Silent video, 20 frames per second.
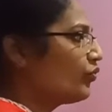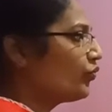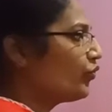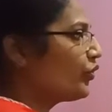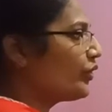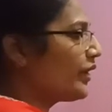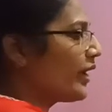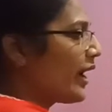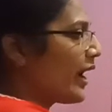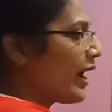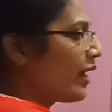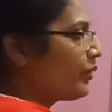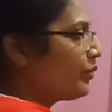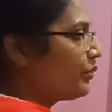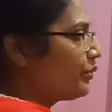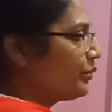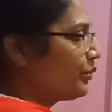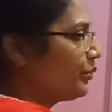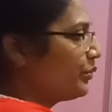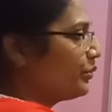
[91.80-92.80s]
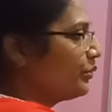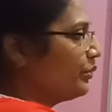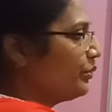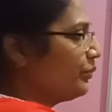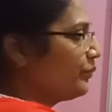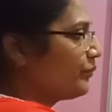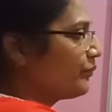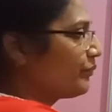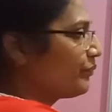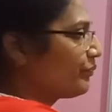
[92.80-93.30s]
we have to
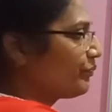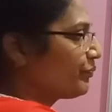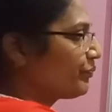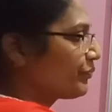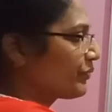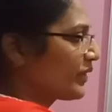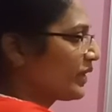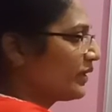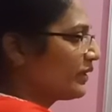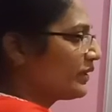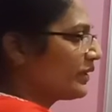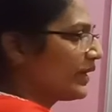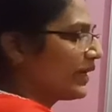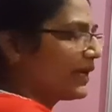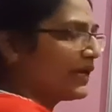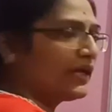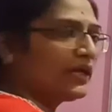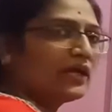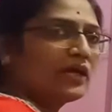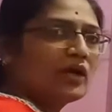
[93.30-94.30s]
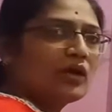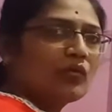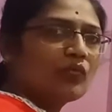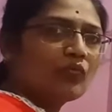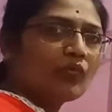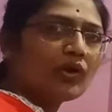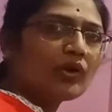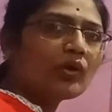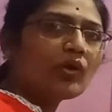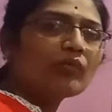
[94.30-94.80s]
take
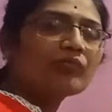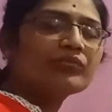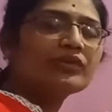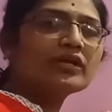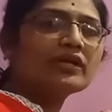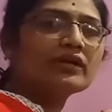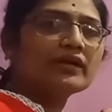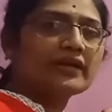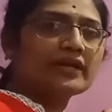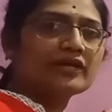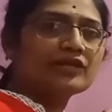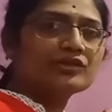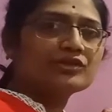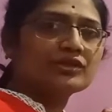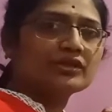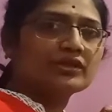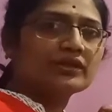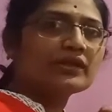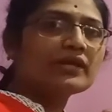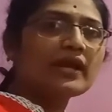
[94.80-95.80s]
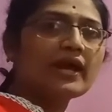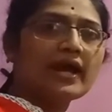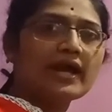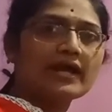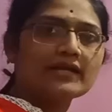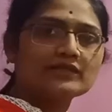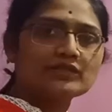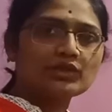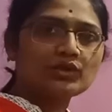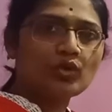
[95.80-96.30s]
one of the connection
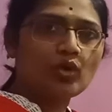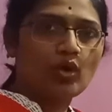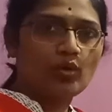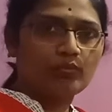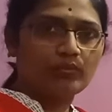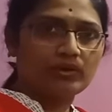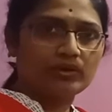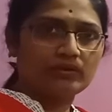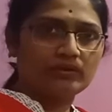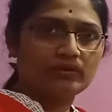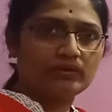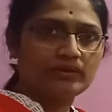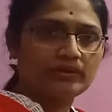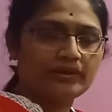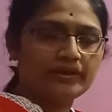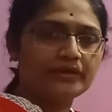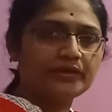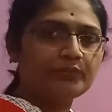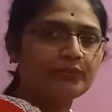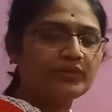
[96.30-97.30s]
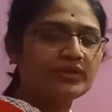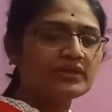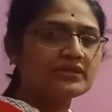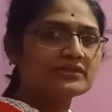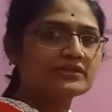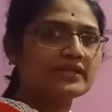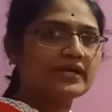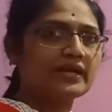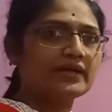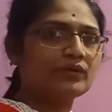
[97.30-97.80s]
as a common. It
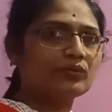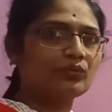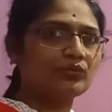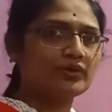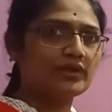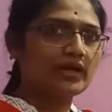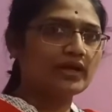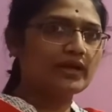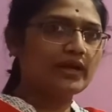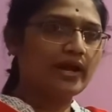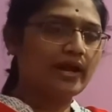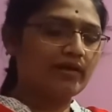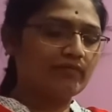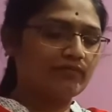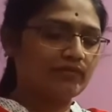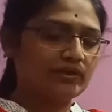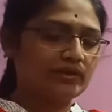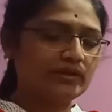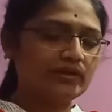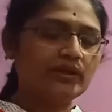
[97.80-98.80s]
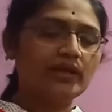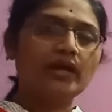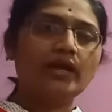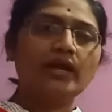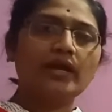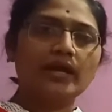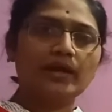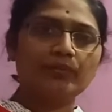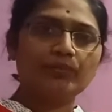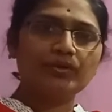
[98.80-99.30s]
means that we are having
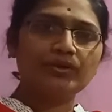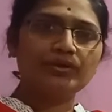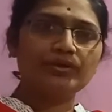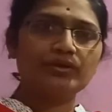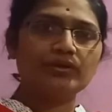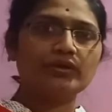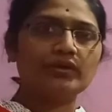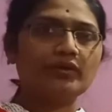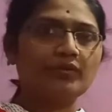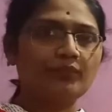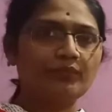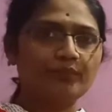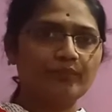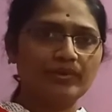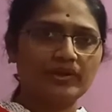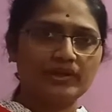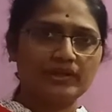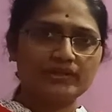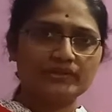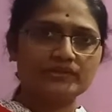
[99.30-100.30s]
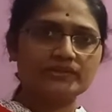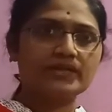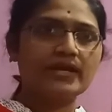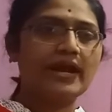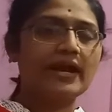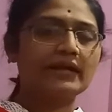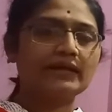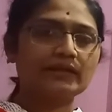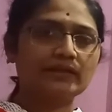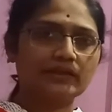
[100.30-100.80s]
emitter, base
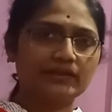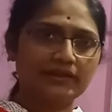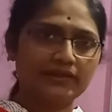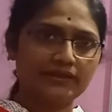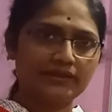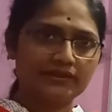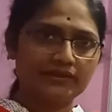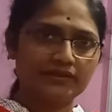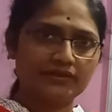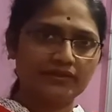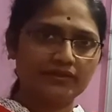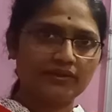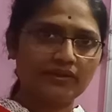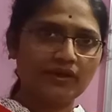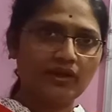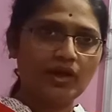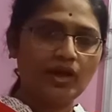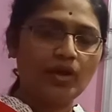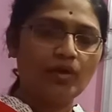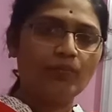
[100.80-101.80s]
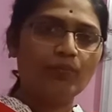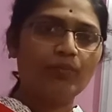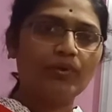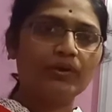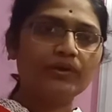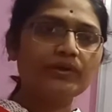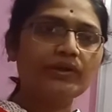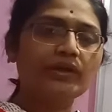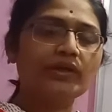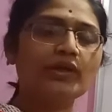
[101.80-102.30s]
and collector,
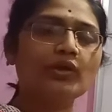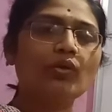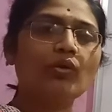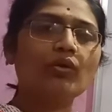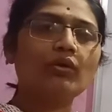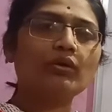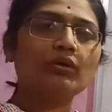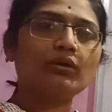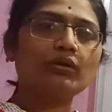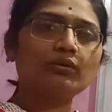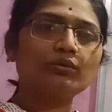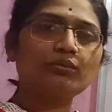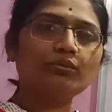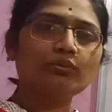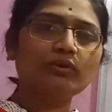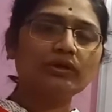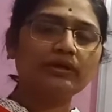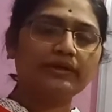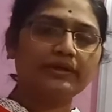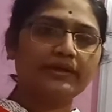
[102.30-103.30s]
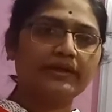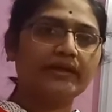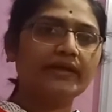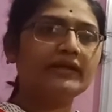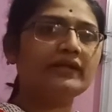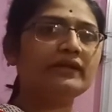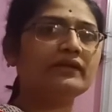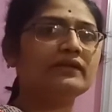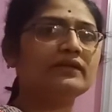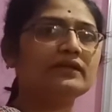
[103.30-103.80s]
but in order to
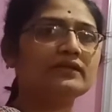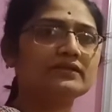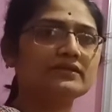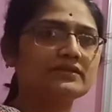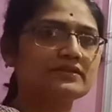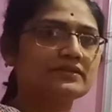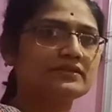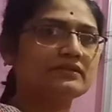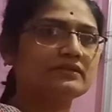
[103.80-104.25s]
connect this